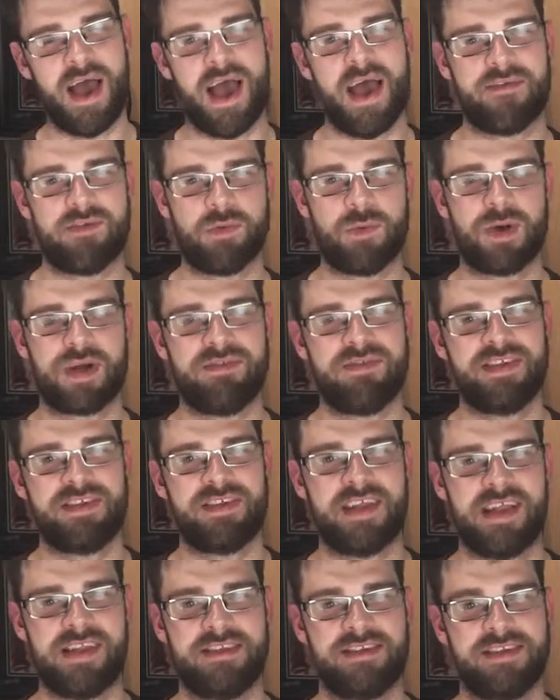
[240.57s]
every one of his
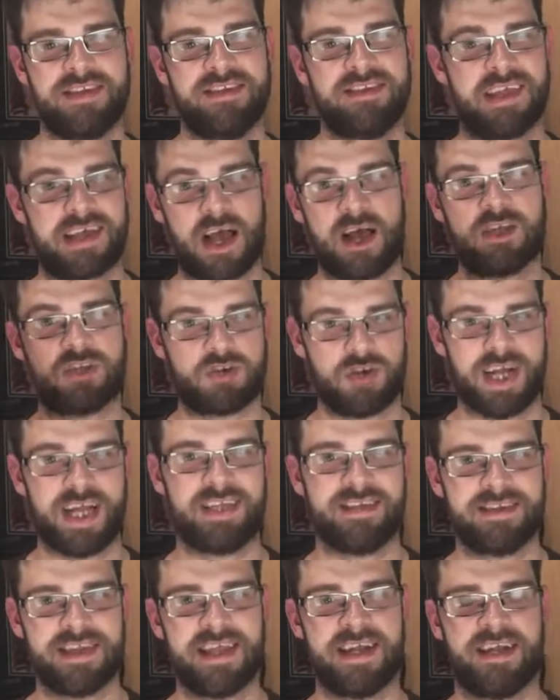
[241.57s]
sentences that got
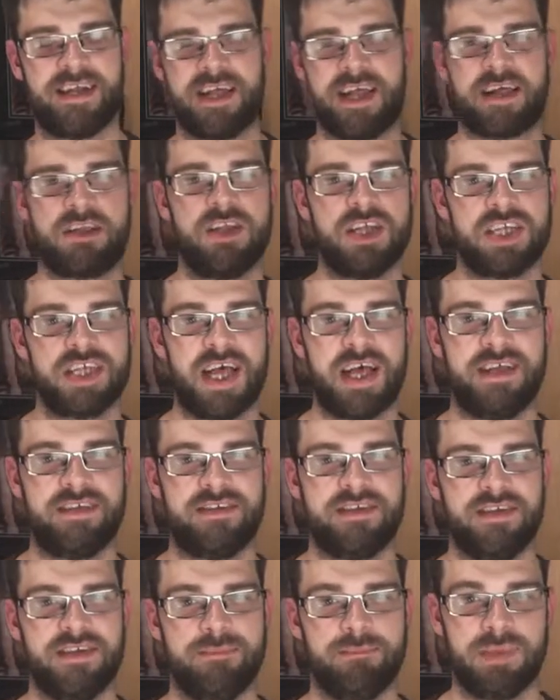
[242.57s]
translated in English
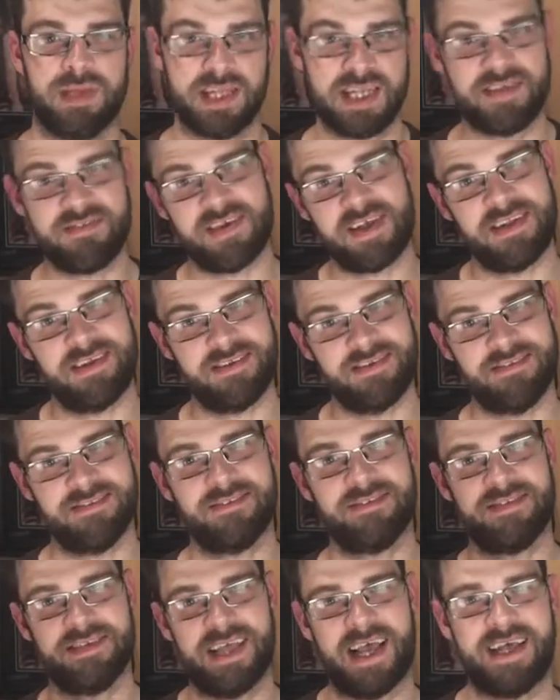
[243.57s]
as "believe it."
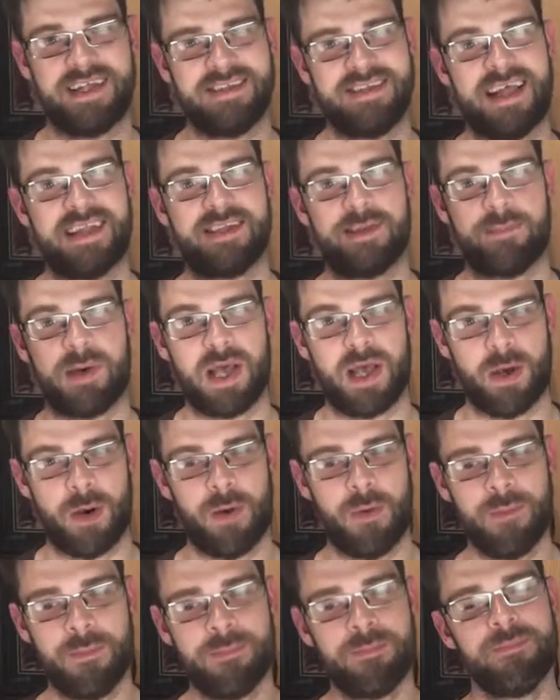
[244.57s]
Yeah,
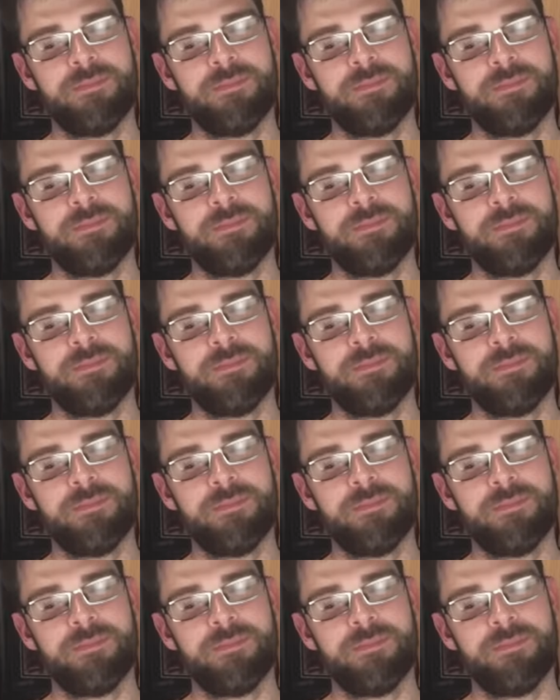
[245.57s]
Databayo.